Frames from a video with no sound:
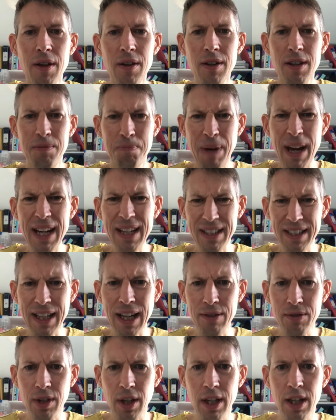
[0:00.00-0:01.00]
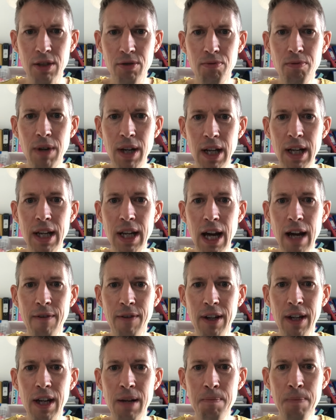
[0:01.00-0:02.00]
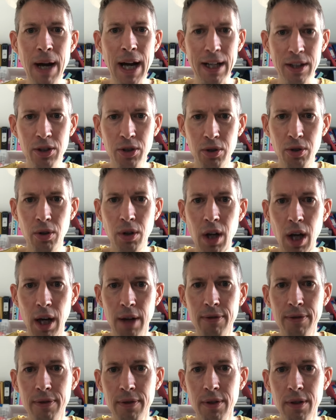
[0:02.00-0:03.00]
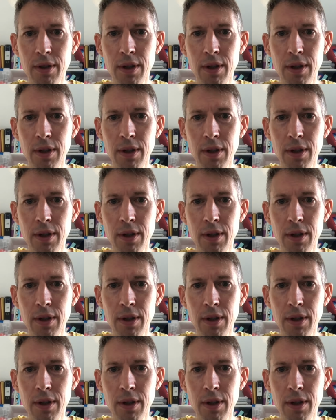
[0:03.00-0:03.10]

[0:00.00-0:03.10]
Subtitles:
this pain sounds like it's really having an impact on your life.